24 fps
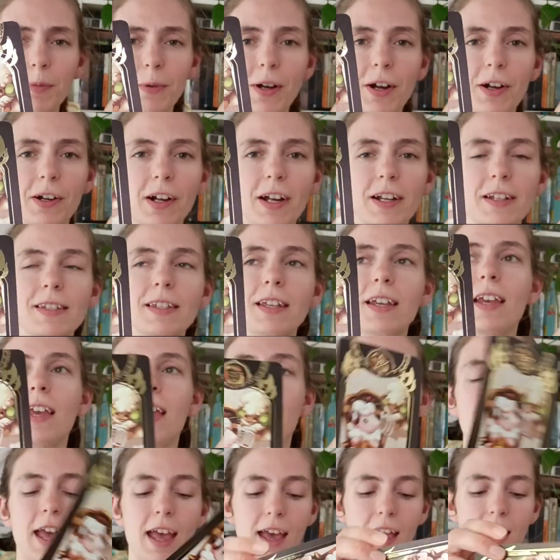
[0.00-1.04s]
progress,
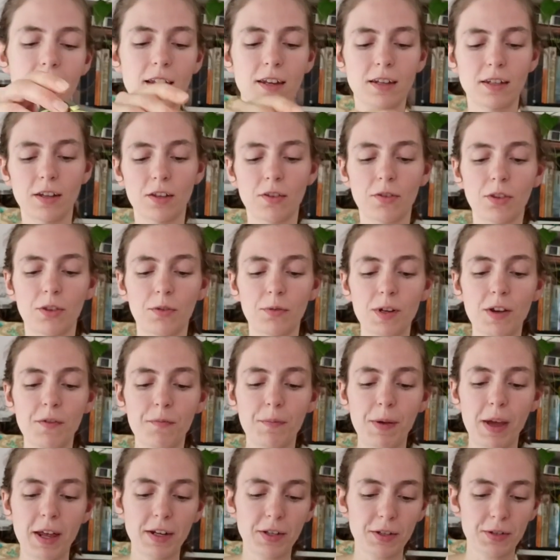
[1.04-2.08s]
and the Three of
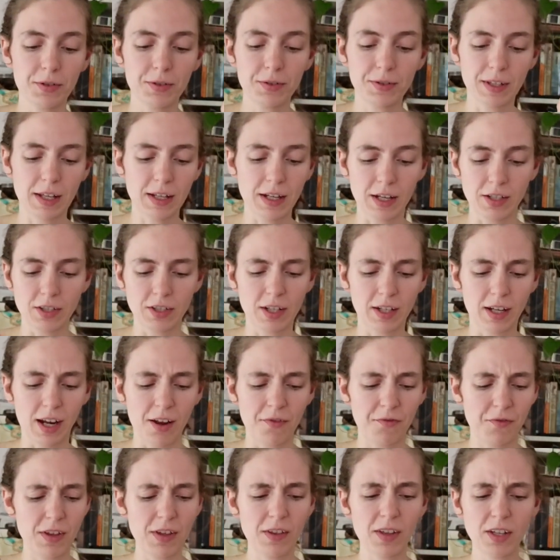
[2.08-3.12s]
Pentacles, it's like, I
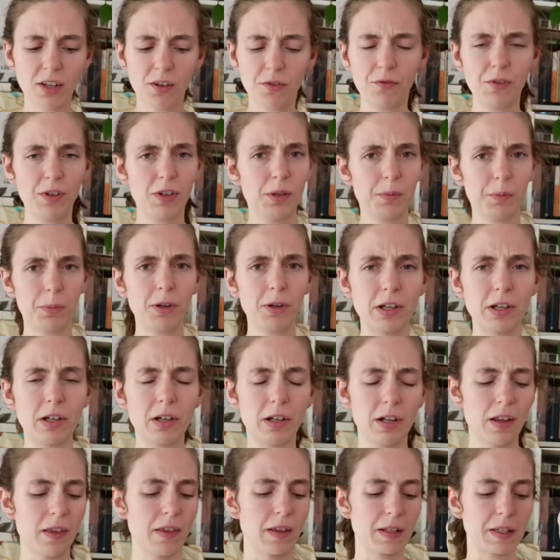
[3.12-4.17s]
feel like you're feeling
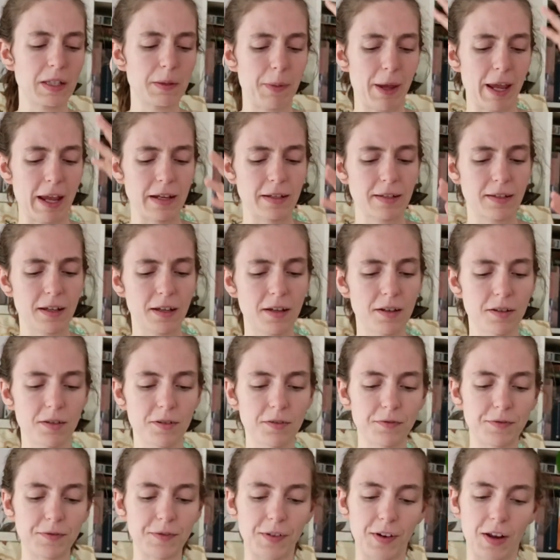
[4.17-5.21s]
good in this space
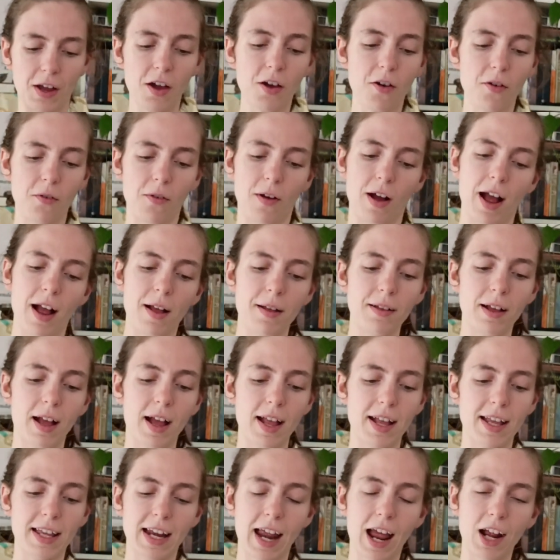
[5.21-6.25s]
of, oh,
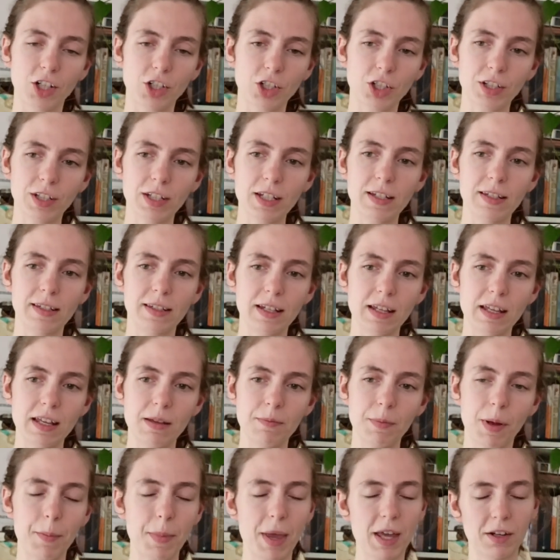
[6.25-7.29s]
I can actually see
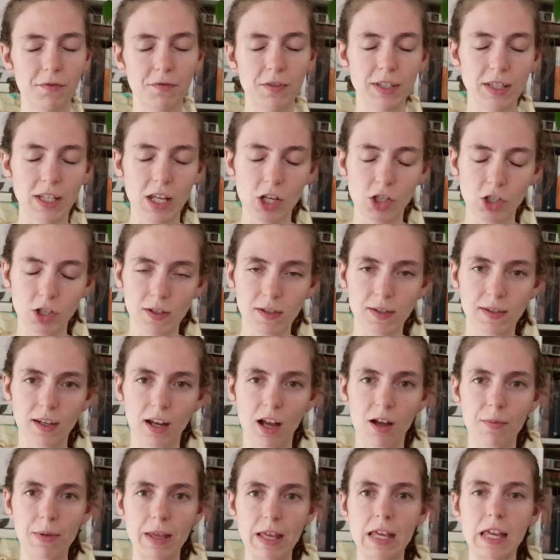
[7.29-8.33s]
my manifestations
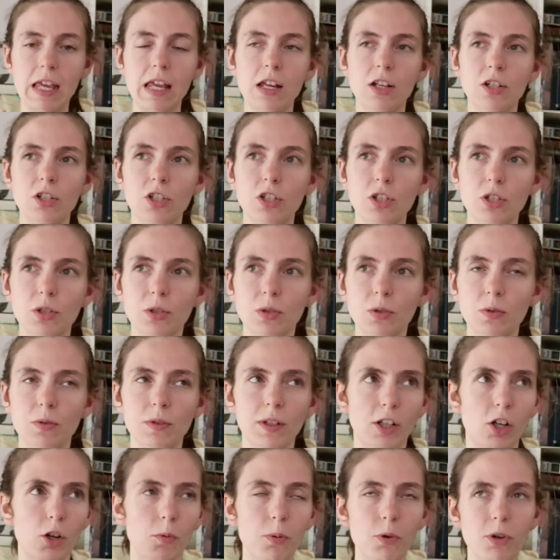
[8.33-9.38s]
coming into,
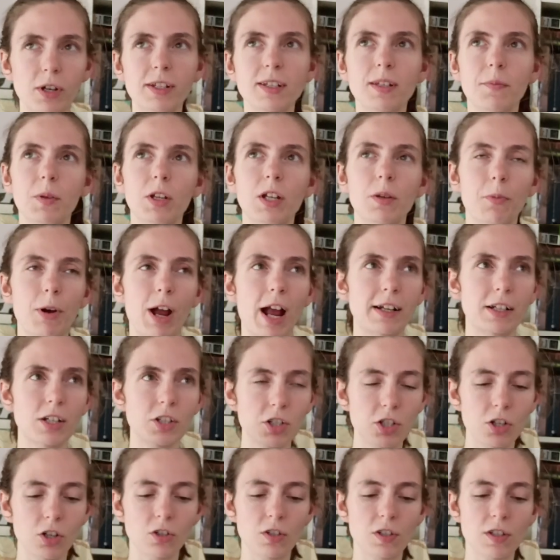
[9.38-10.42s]
like you're putting something into
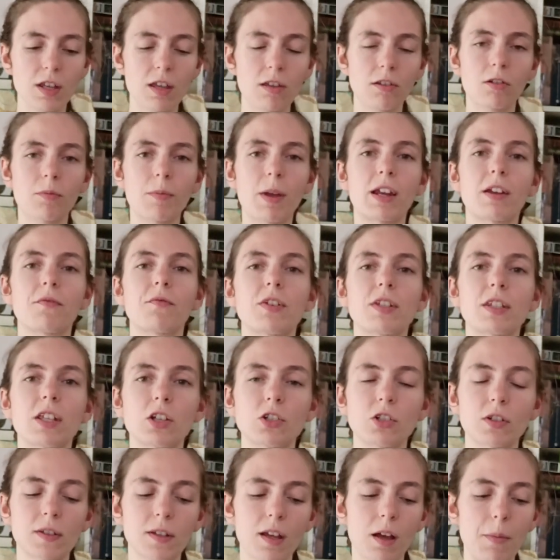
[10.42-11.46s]
practice and you're seeing your
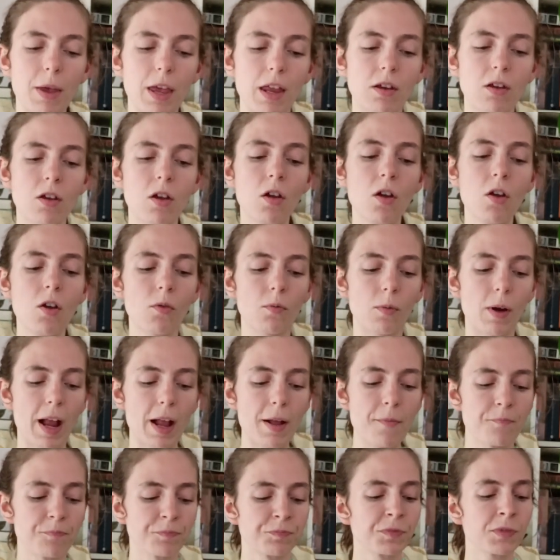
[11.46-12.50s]
manifestations come in,
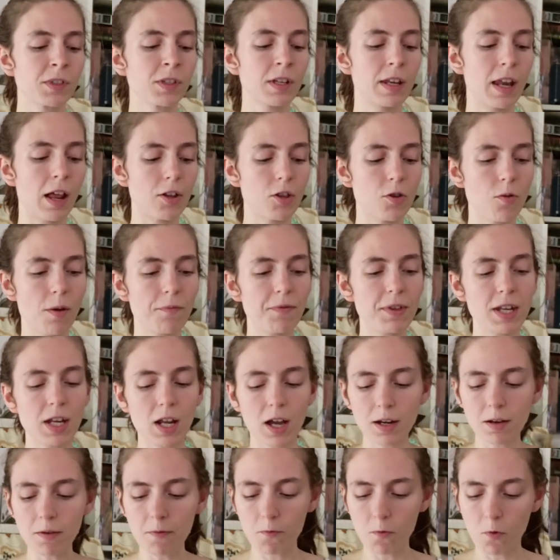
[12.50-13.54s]
right? Now you have the
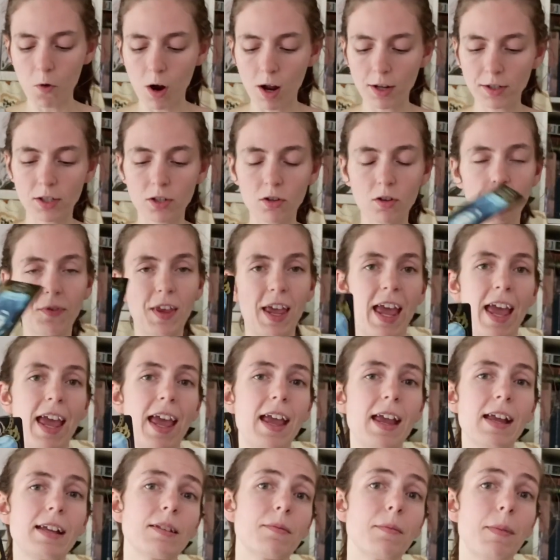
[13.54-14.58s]
Nine of Wands and you have the
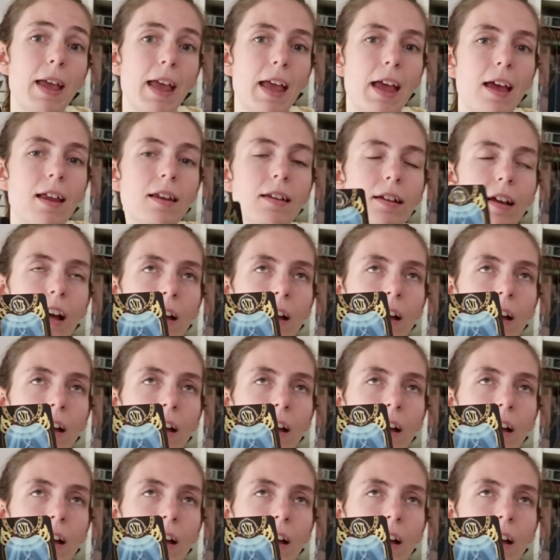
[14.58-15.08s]
Hanged Man